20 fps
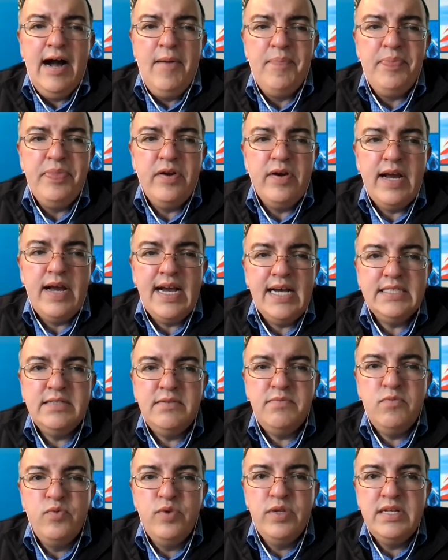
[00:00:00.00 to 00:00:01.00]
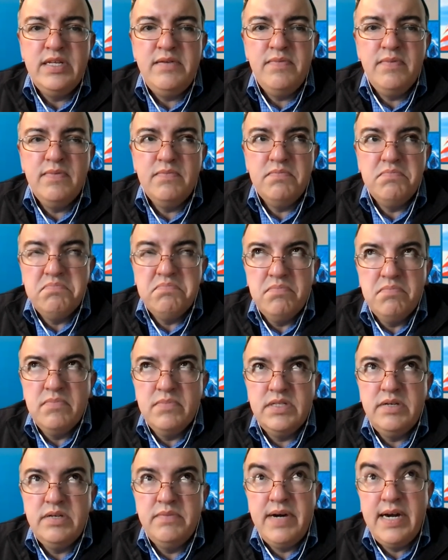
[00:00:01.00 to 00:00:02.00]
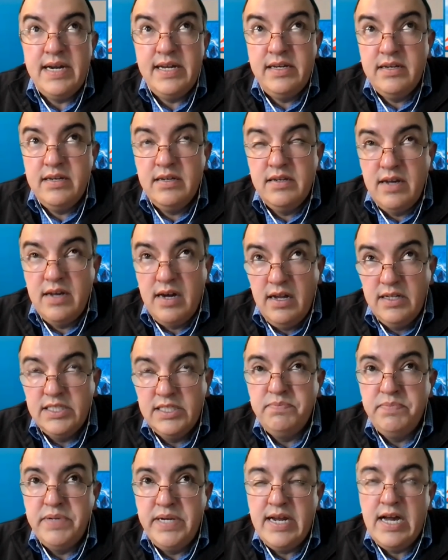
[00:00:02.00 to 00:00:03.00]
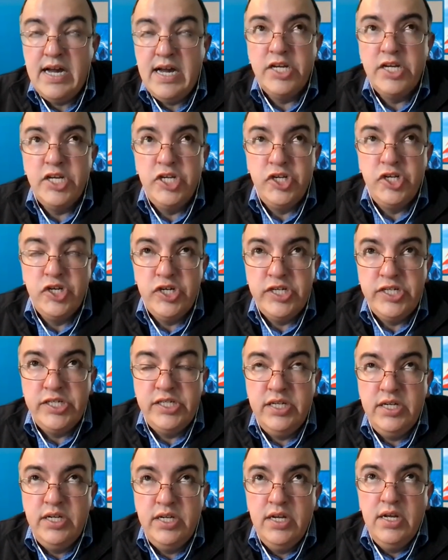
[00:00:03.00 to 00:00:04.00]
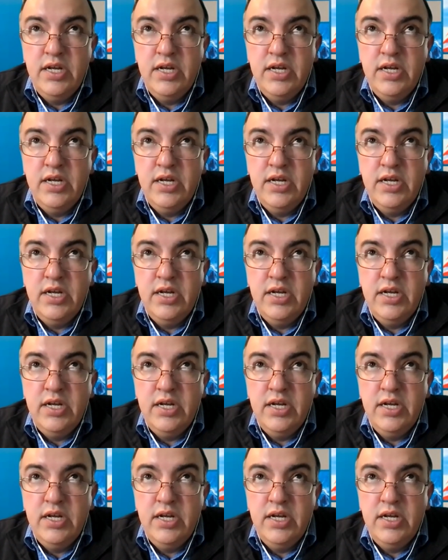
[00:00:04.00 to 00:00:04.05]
there hasn't really, to my knowledge, been a good